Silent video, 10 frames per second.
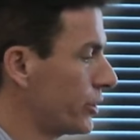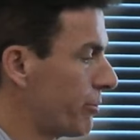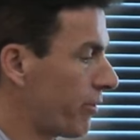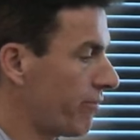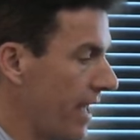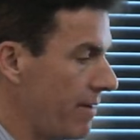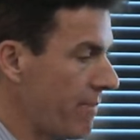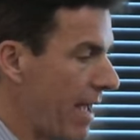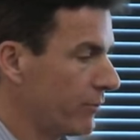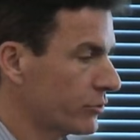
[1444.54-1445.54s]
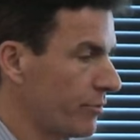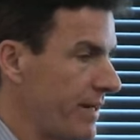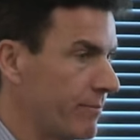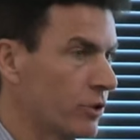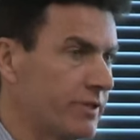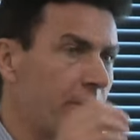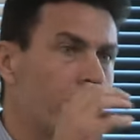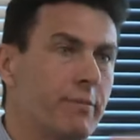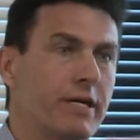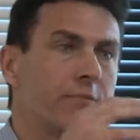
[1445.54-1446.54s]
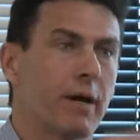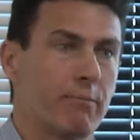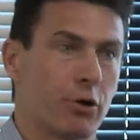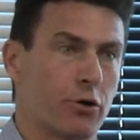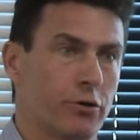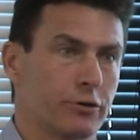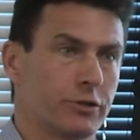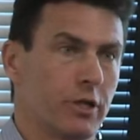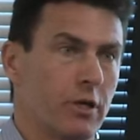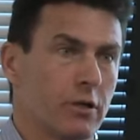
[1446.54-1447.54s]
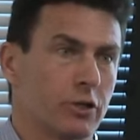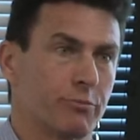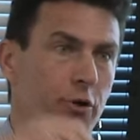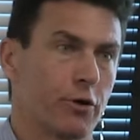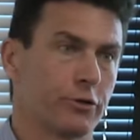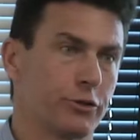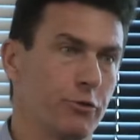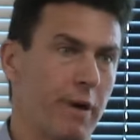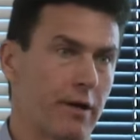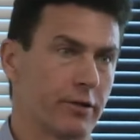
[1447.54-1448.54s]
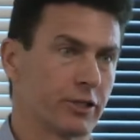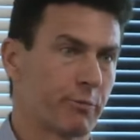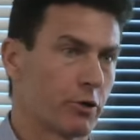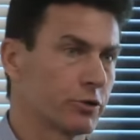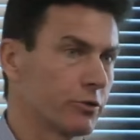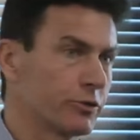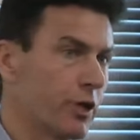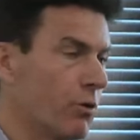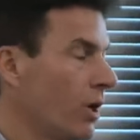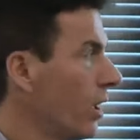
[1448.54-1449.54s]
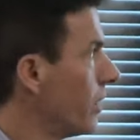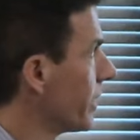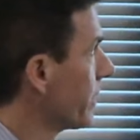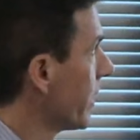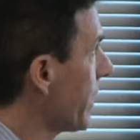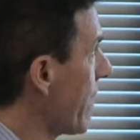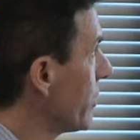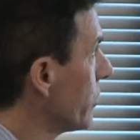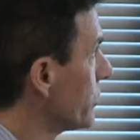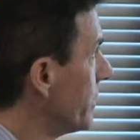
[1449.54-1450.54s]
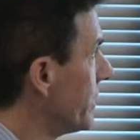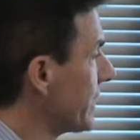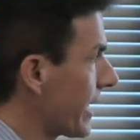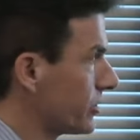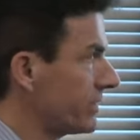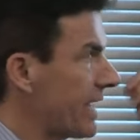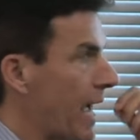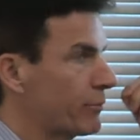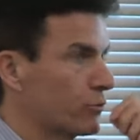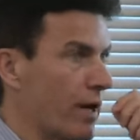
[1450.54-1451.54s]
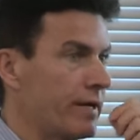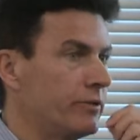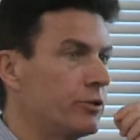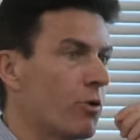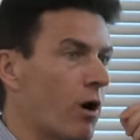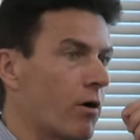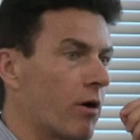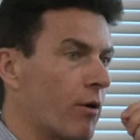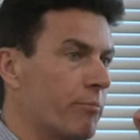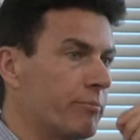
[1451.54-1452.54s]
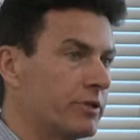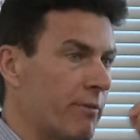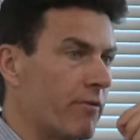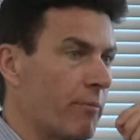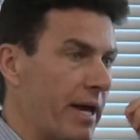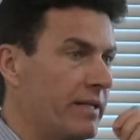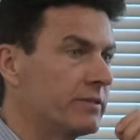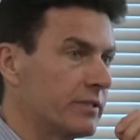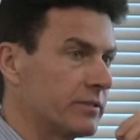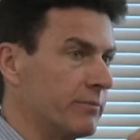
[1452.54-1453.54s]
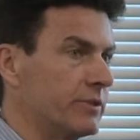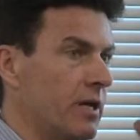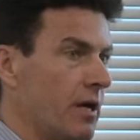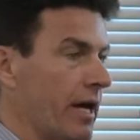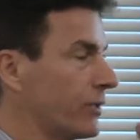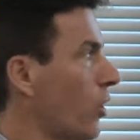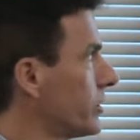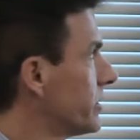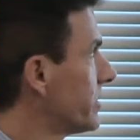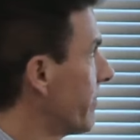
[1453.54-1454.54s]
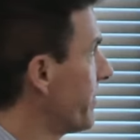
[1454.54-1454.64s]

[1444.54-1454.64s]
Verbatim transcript: to prevent mammals from eating because they want to be eaten by birds, because birds do better dispersal. So the, the chemicals in this actually taps right into our, our, some of our pain systems and causes us to